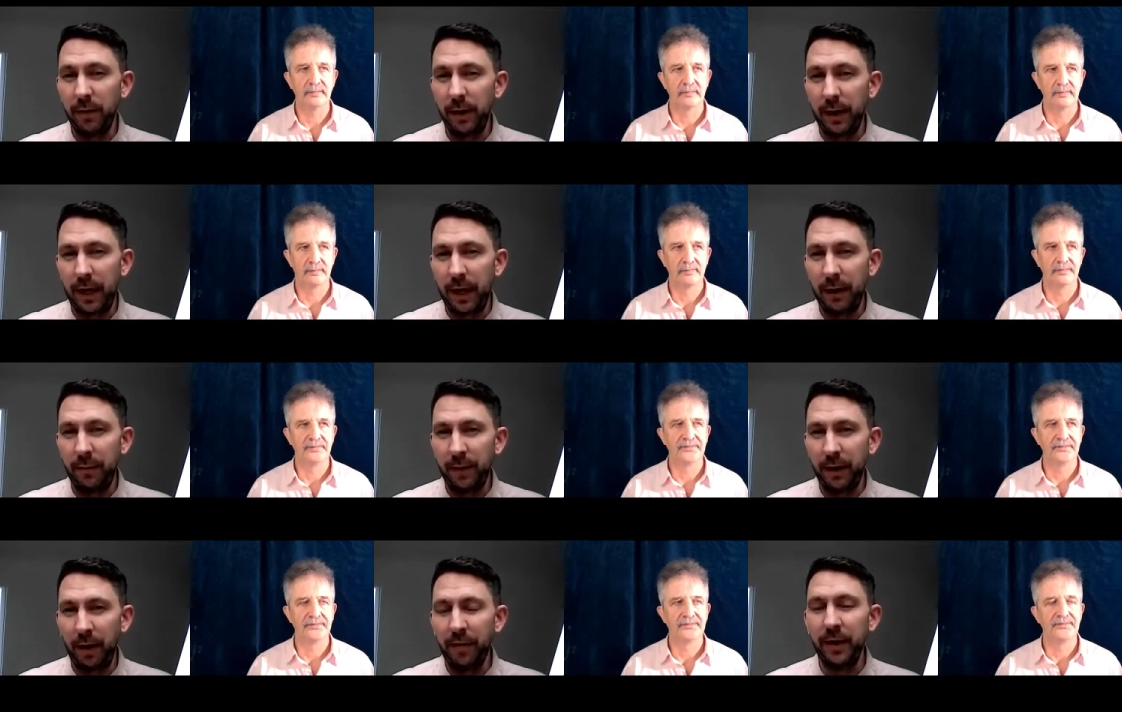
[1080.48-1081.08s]

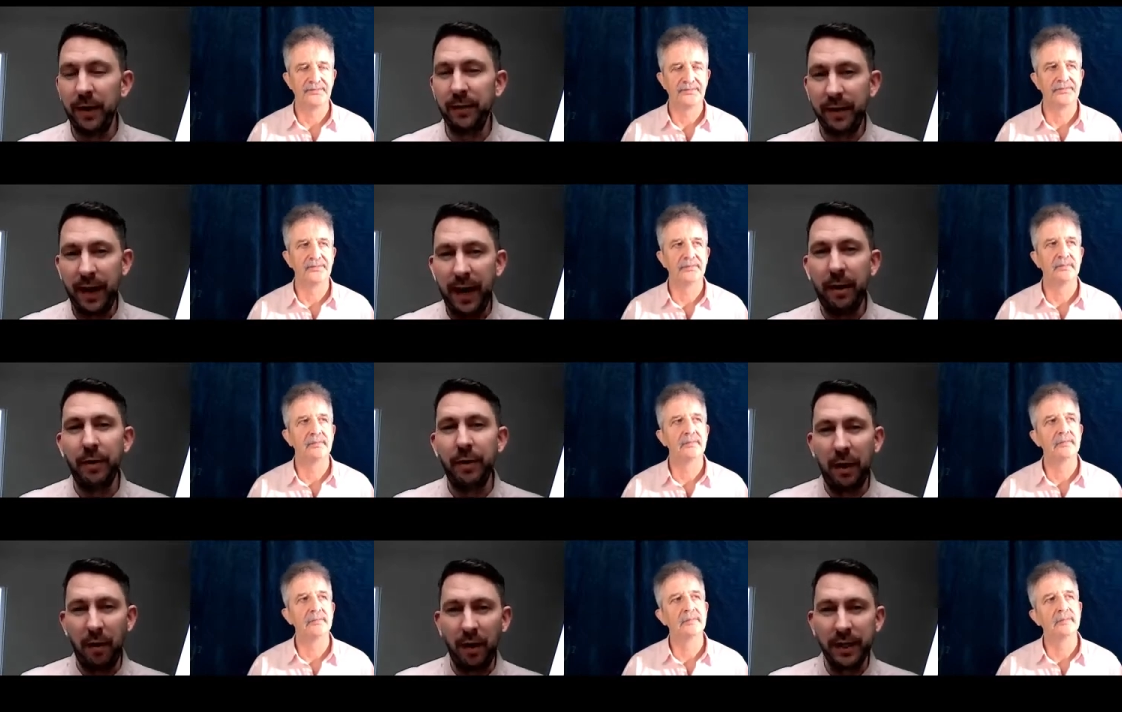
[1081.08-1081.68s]
Speaker 1: Um, and I think
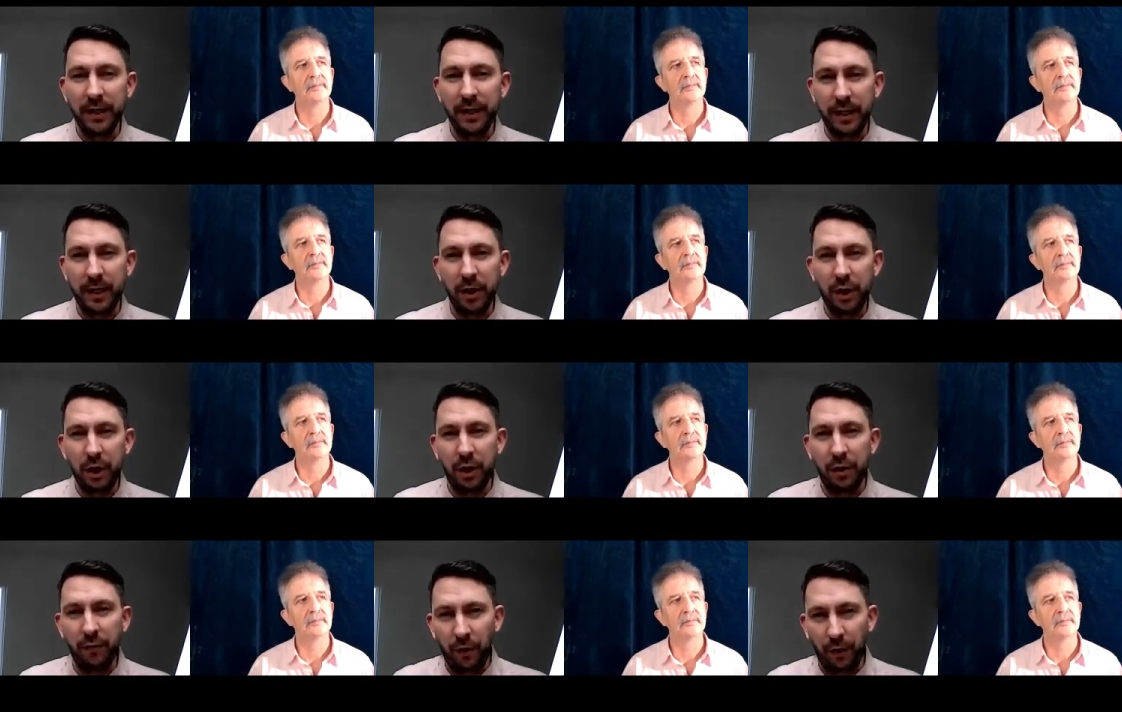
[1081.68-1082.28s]
therein lies the
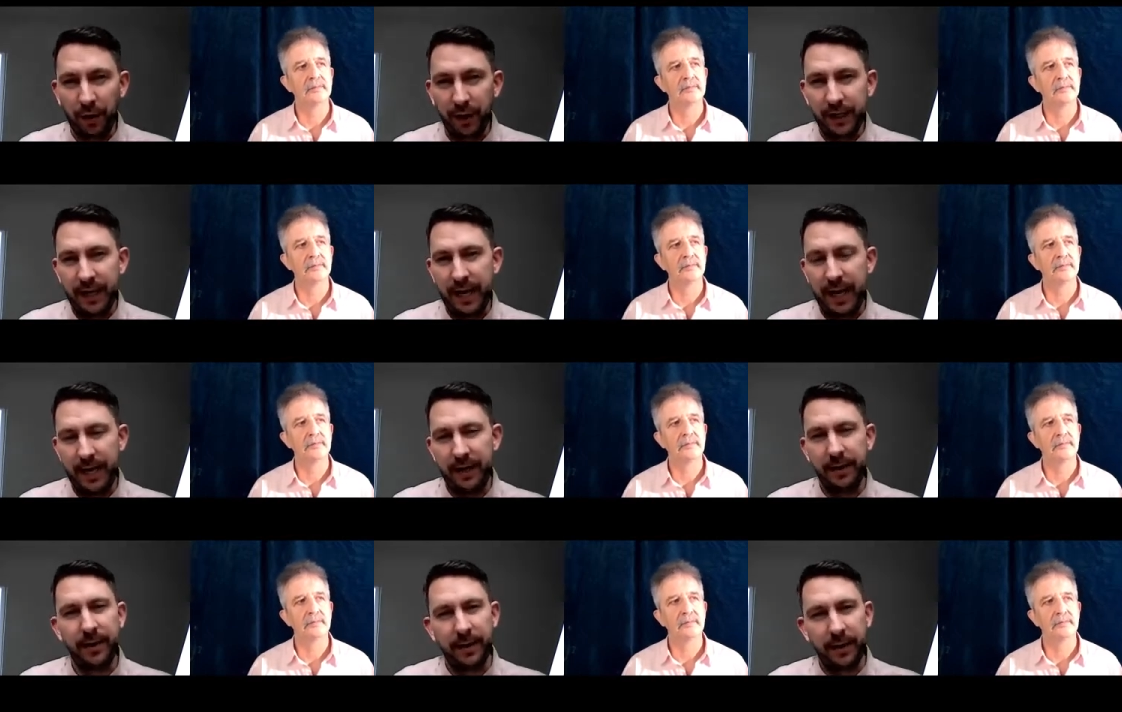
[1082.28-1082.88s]
issue. You've got to
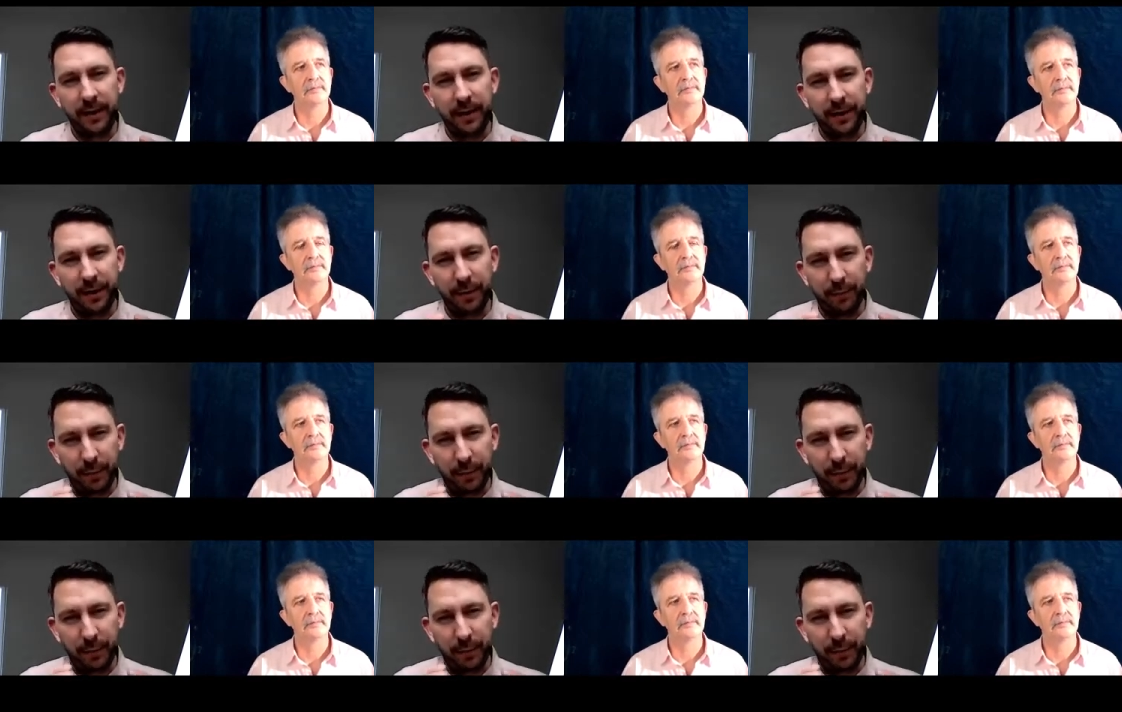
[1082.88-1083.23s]
get the